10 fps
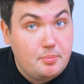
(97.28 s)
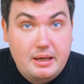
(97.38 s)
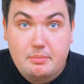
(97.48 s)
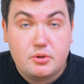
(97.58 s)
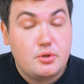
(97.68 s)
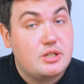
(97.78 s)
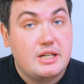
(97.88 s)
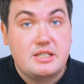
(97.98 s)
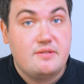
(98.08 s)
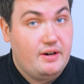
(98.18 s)
be able to
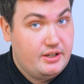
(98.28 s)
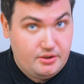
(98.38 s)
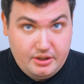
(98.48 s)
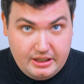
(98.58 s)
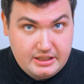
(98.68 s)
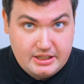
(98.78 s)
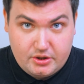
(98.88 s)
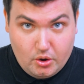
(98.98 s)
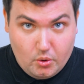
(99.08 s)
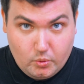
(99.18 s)
satisfy your needs
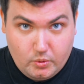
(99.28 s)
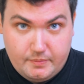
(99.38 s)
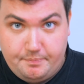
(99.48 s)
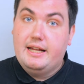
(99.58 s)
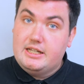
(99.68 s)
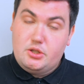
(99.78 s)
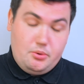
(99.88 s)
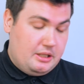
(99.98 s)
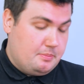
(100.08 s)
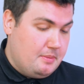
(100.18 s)
at all. Let's look at